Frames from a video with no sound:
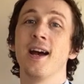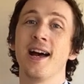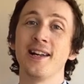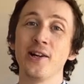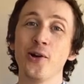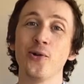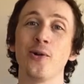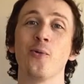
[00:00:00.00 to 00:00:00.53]

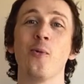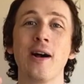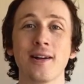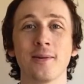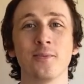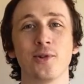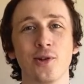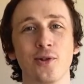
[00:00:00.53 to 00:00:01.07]
Hello and
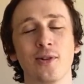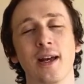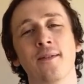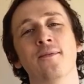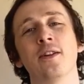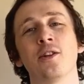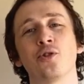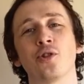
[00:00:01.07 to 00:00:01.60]
welcome to a
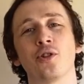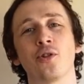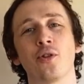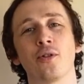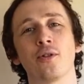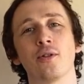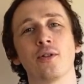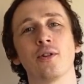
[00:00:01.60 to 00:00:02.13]
video
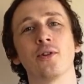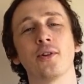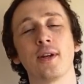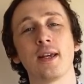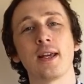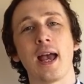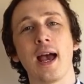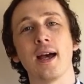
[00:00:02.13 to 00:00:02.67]
tutorial
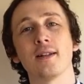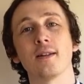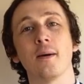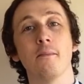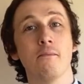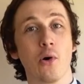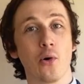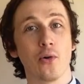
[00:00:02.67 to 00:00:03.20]
looking at
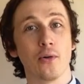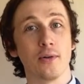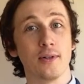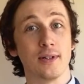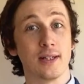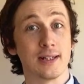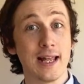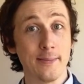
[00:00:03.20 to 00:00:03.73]
moral
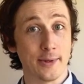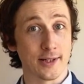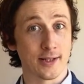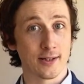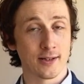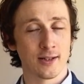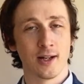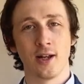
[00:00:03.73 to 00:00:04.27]

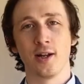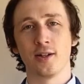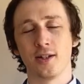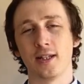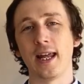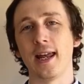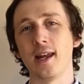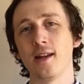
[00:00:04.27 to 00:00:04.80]
dilemmas.
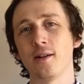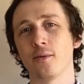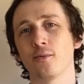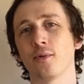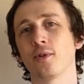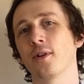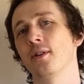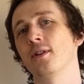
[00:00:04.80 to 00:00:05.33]
Today
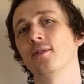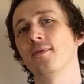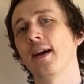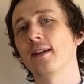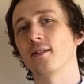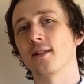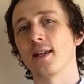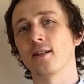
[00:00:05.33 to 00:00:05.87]
we're going to
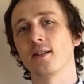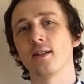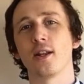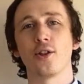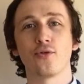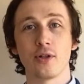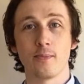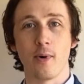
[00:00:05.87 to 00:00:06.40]
divide our lesson into
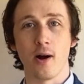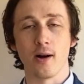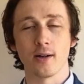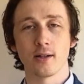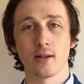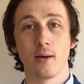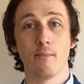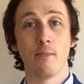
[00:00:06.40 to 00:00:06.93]
three
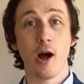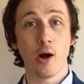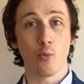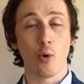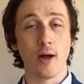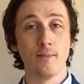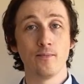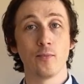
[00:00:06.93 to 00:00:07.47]
parts. Part
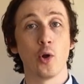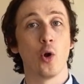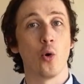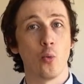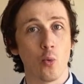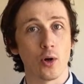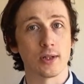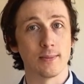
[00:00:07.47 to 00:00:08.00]
1,
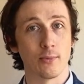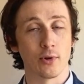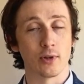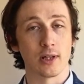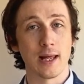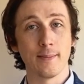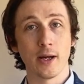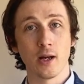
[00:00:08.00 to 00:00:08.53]
what's a moral
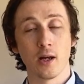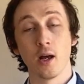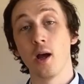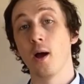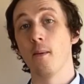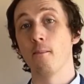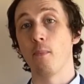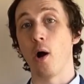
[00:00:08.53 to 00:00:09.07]
dilemma?
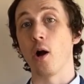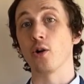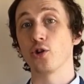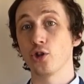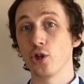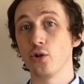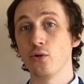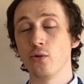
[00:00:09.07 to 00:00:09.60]
Part
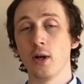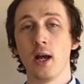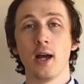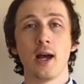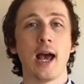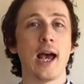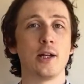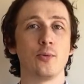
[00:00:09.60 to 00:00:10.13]
2,
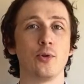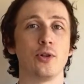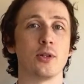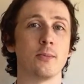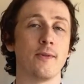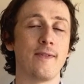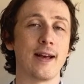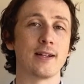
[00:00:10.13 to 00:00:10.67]
how do we use
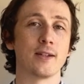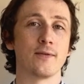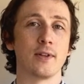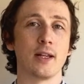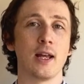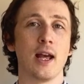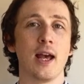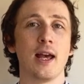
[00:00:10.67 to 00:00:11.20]
them
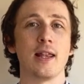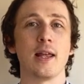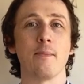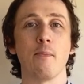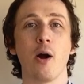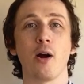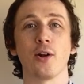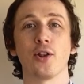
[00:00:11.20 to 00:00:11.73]
effectively? And then
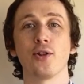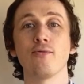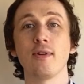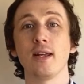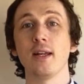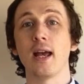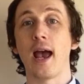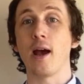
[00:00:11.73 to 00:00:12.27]
part
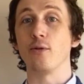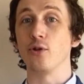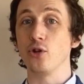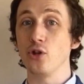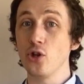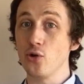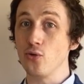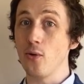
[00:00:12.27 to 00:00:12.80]
3, how do
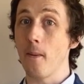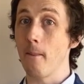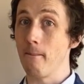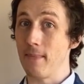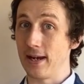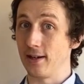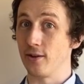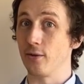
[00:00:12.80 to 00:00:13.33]
you
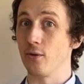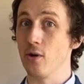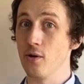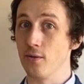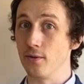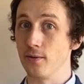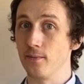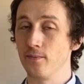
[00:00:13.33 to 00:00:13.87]
make your
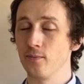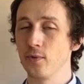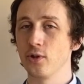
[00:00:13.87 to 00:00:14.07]
own?